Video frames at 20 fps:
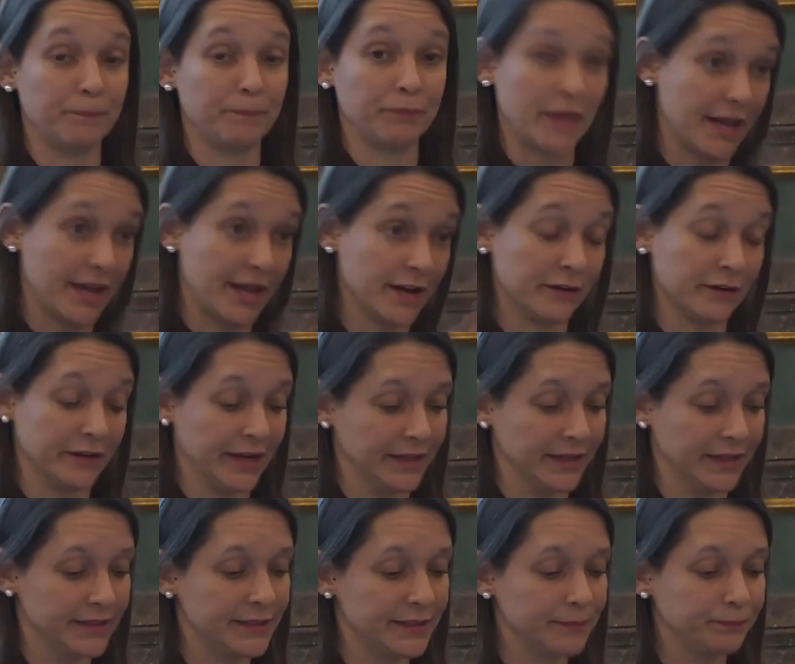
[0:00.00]

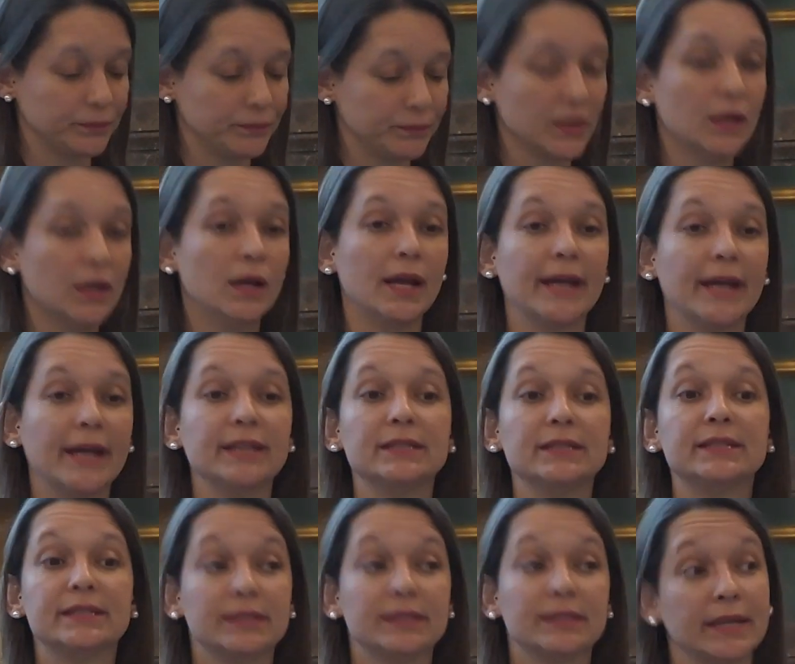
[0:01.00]
areas.
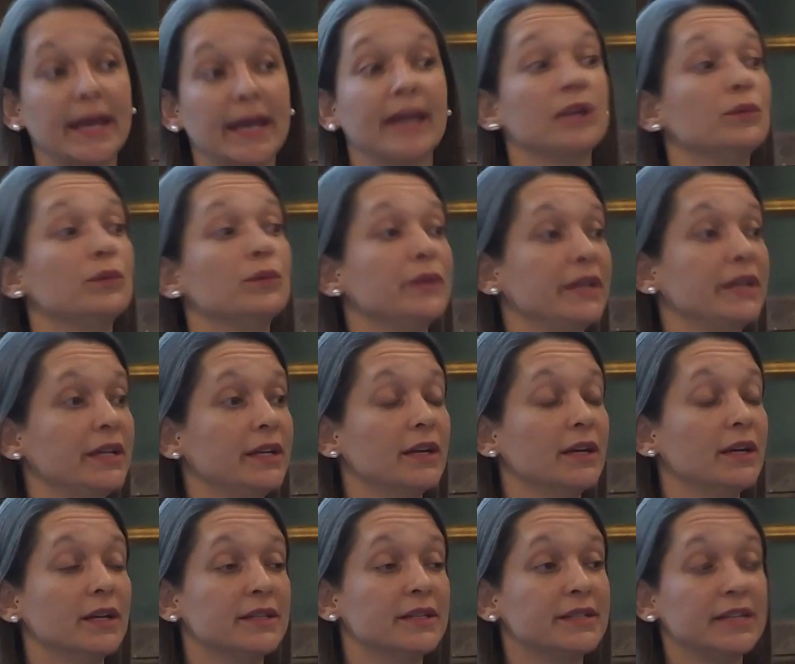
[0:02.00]
And can
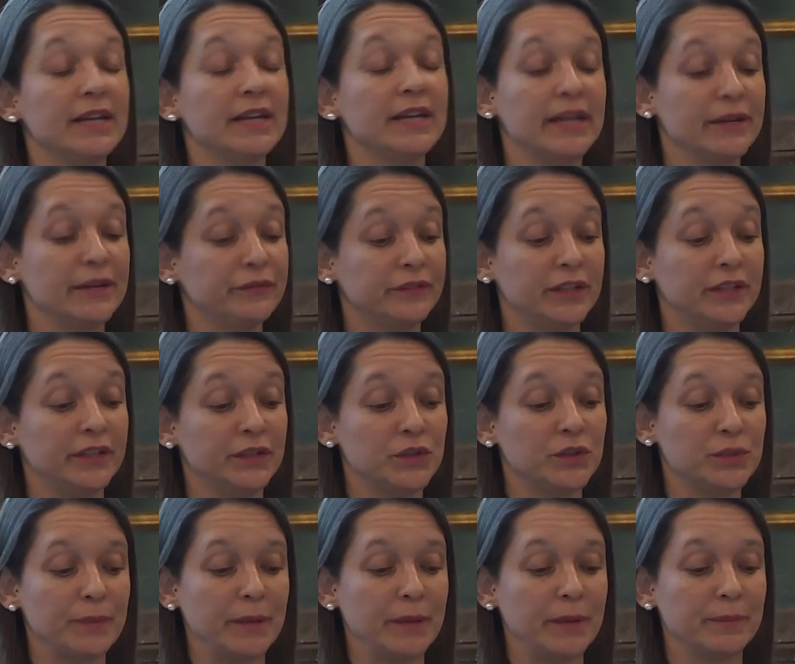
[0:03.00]
we see if the
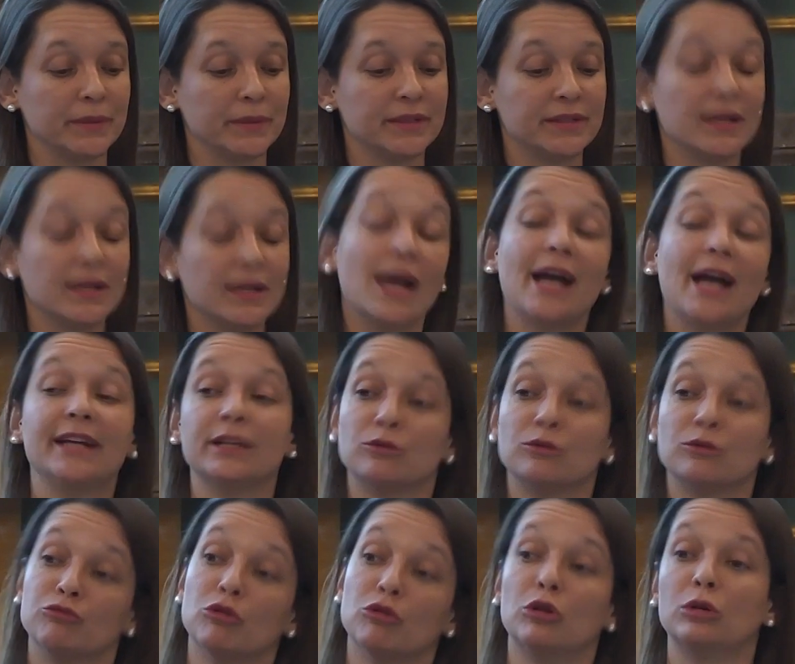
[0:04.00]
newspapers had a
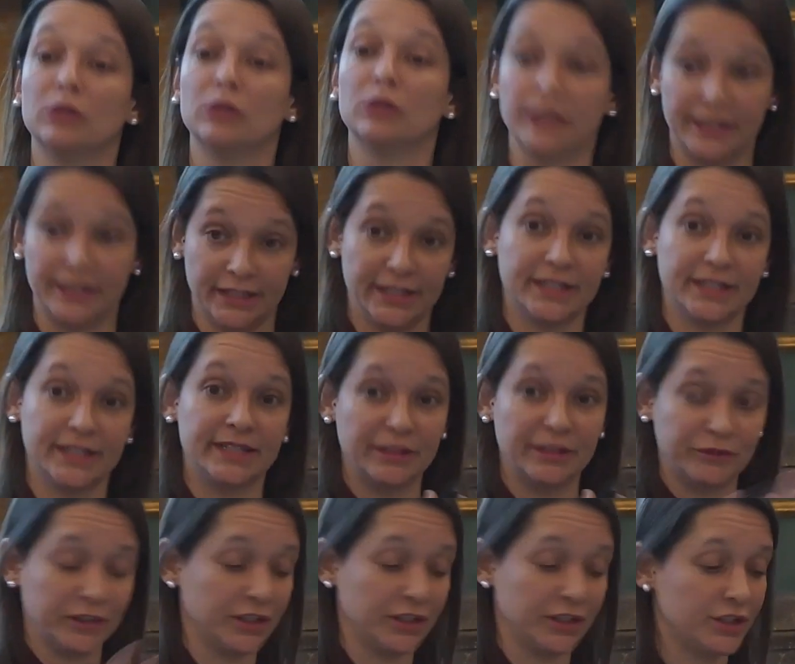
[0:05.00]
role in these
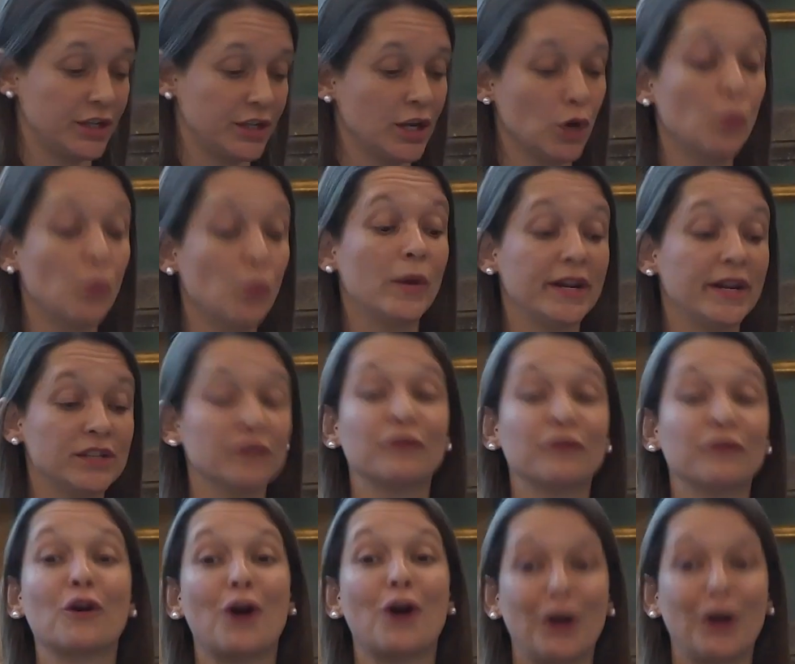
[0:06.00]
different ways
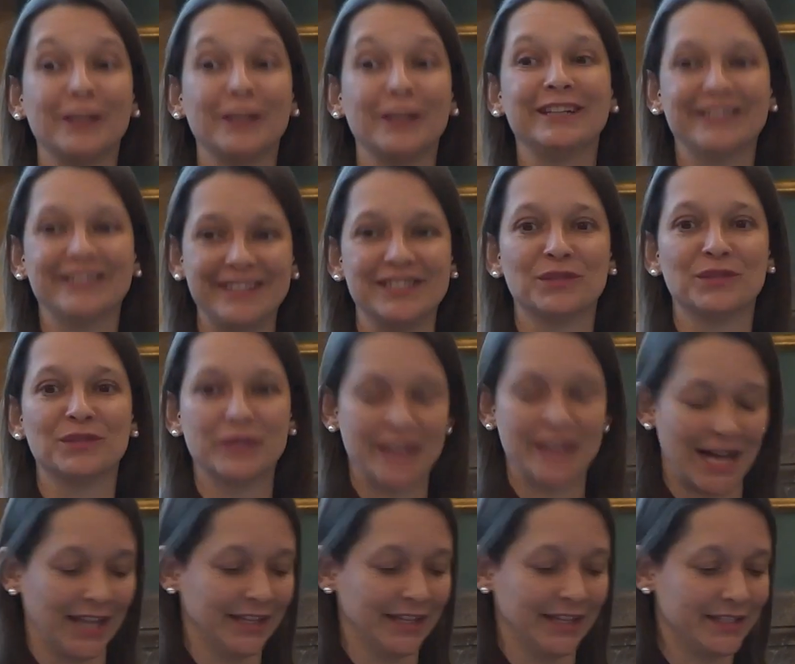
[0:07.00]
of calling these
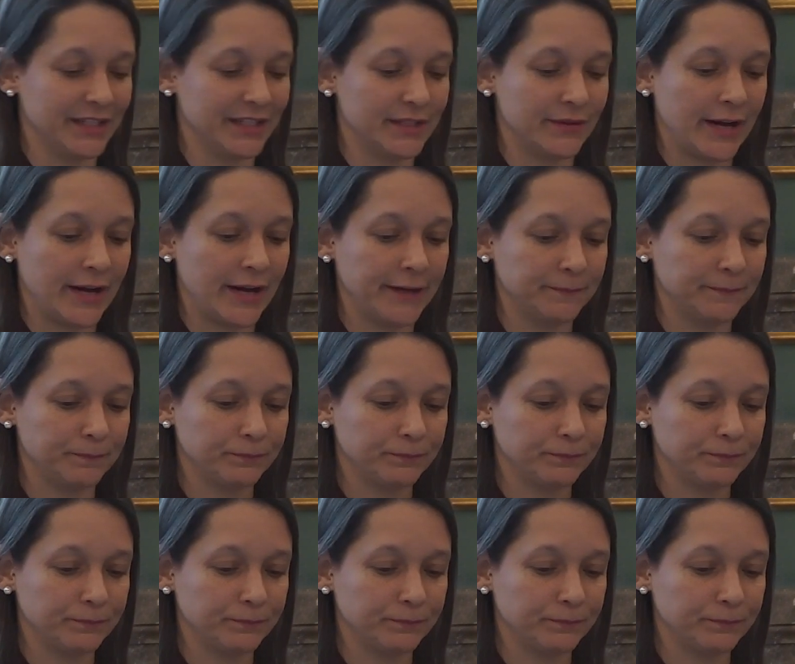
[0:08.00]
realities, right?